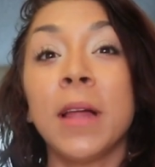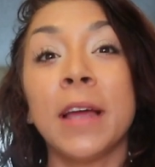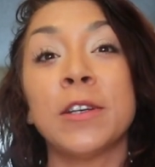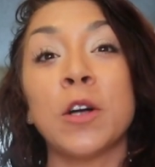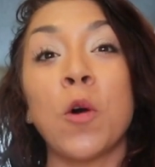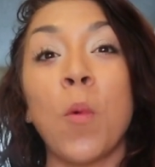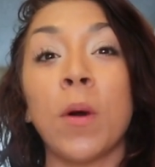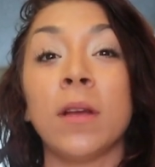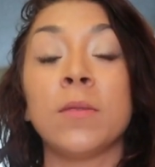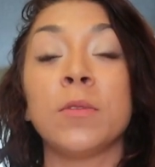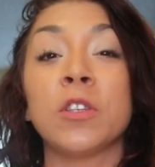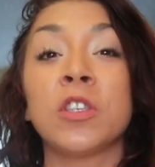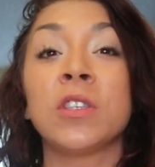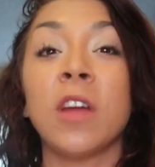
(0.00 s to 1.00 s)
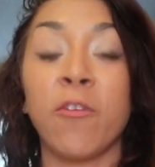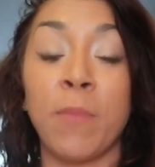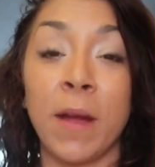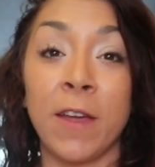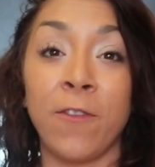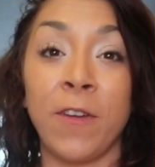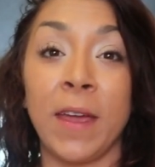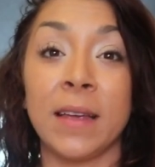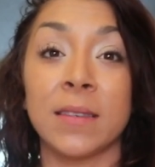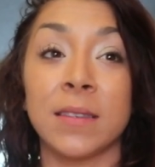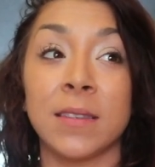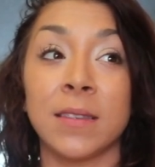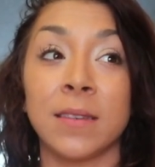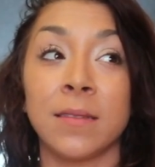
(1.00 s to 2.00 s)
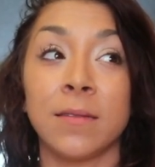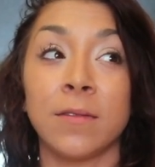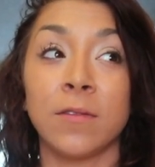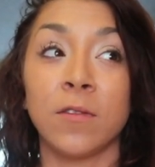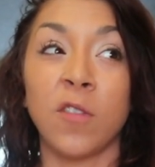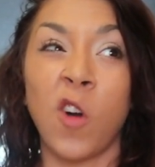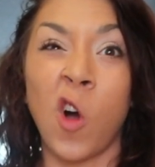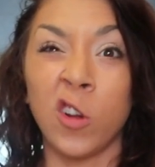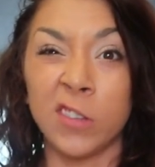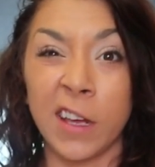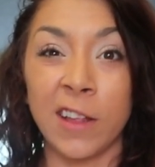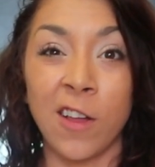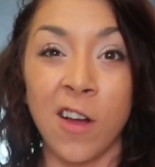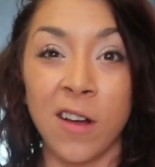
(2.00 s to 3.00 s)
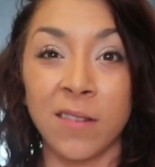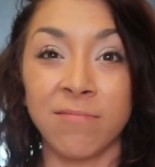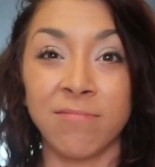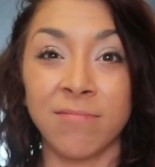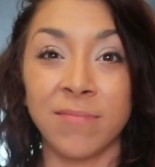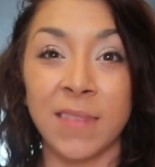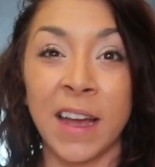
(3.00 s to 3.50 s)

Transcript: I don't want to stuff my face all day long.